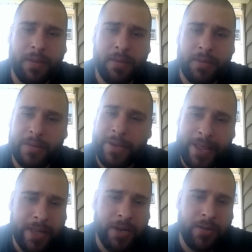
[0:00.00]
You're
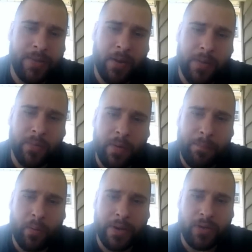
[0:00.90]
not going to do that with a
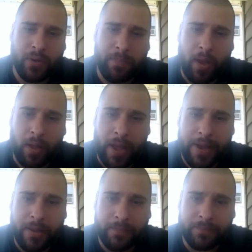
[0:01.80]
1.2 ball
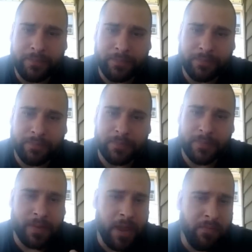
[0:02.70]
guide.
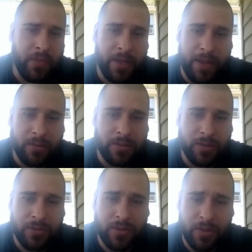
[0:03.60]
Everything else
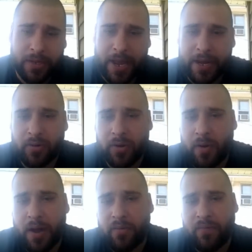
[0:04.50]
looks good. I don't know
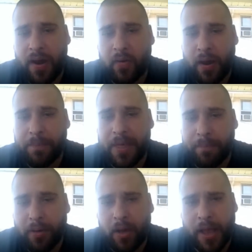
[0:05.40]
how far up that
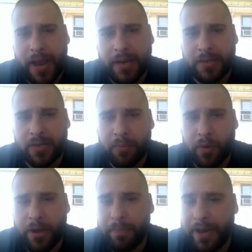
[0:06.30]
ball guide gets
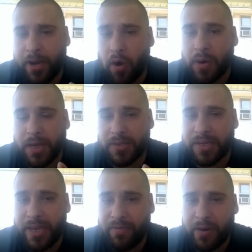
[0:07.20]
upgraded, but I know it
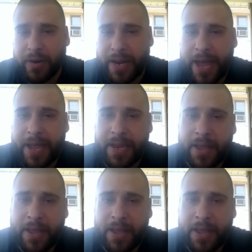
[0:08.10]
doesn't get very high.